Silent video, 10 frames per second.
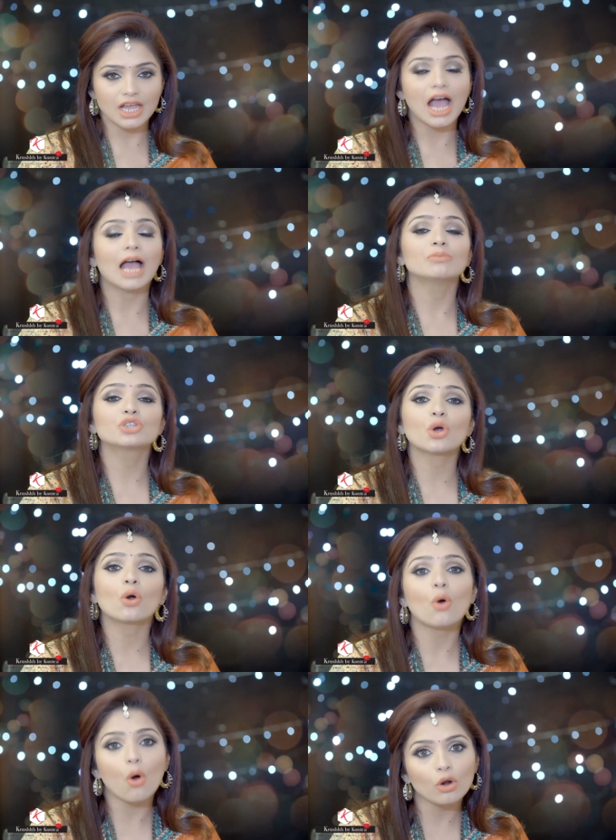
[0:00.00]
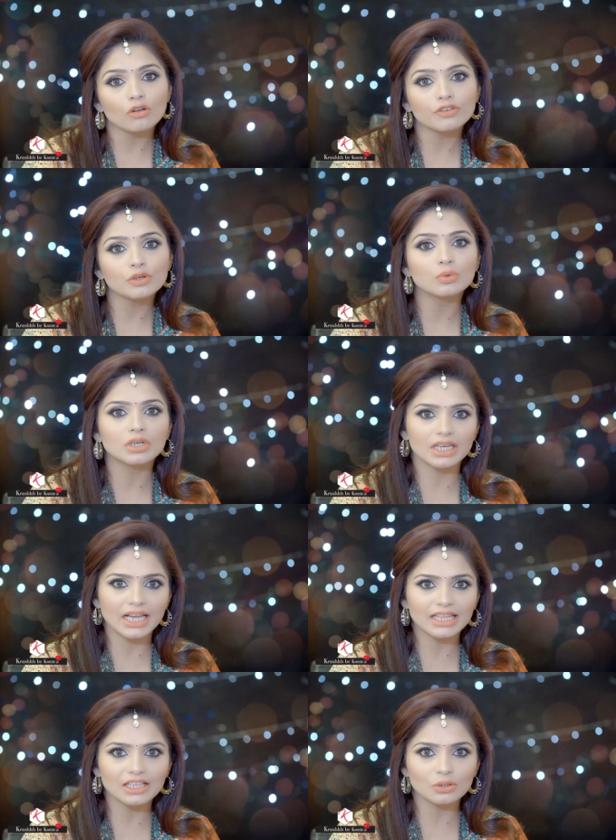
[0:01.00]
I'm sure all of you would
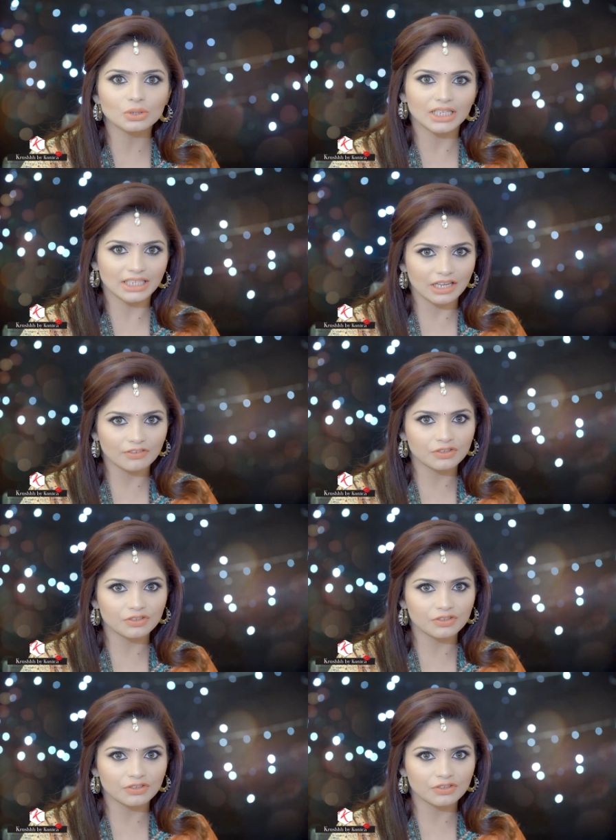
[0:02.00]
like the look that I have